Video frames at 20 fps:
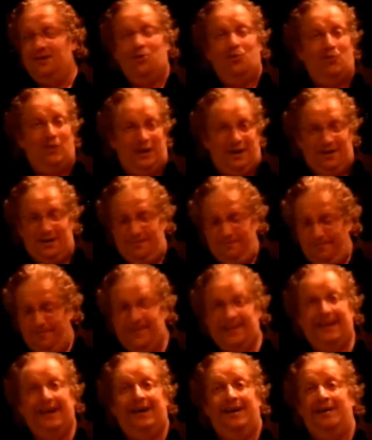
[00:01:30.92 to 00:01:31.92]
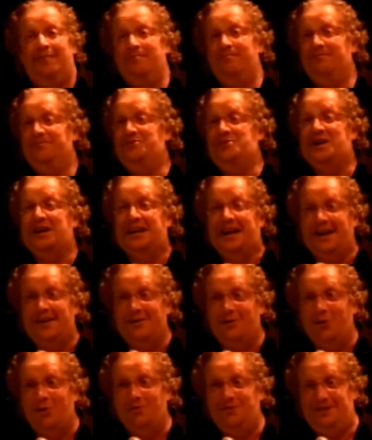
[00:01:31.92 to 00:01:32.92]
Well, checking out of
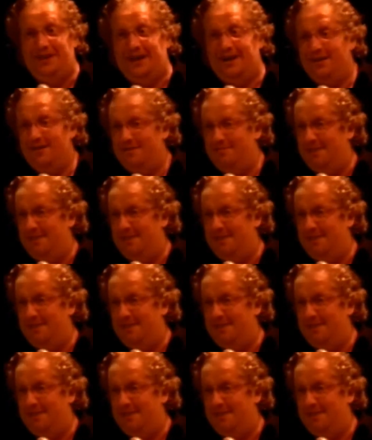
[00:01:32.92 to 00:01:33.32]
the hotel,